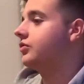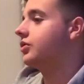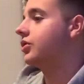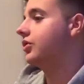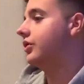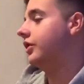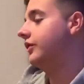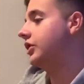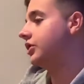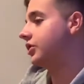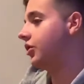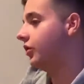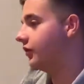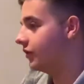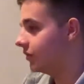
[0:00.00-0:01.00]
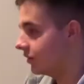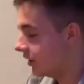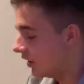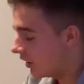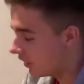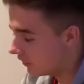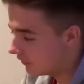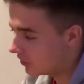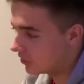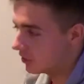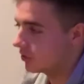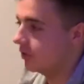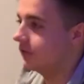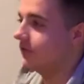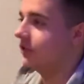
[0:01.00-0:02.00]
I think it's just people. Yeah, and I think it's a
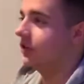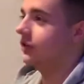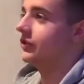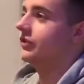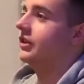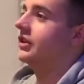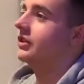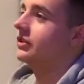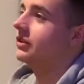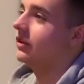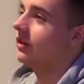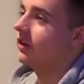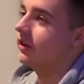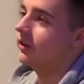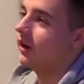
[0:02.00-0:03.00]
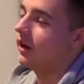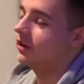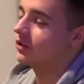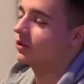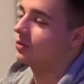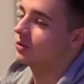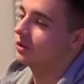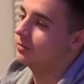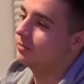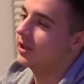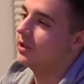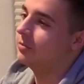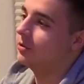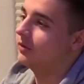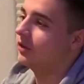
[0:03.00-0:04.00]
confidence thing. Harrison's one of them
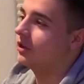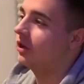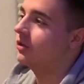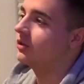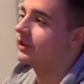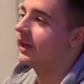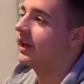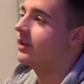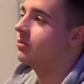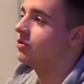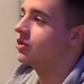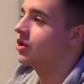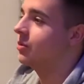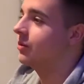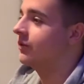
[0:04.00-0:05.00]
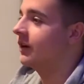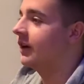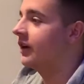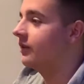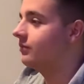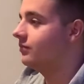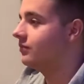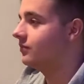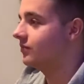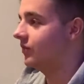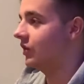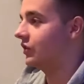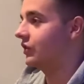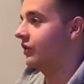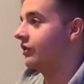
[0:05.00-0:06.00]
people. If he goes a game or two without
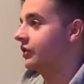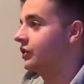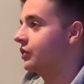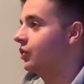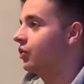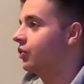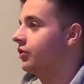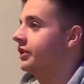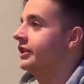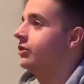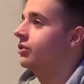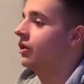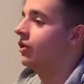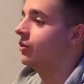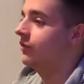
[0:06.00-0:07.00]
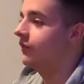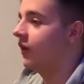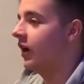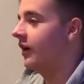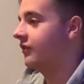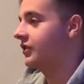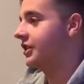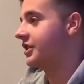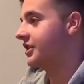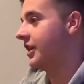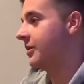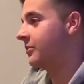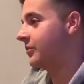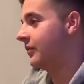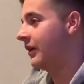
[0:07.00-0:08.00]
necessarily scoring, he'll go 5-6
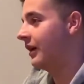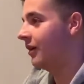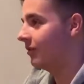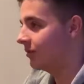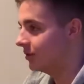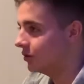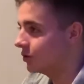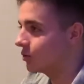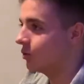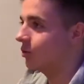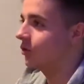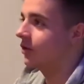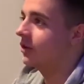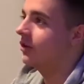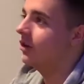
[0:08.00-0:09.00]
games without scoring.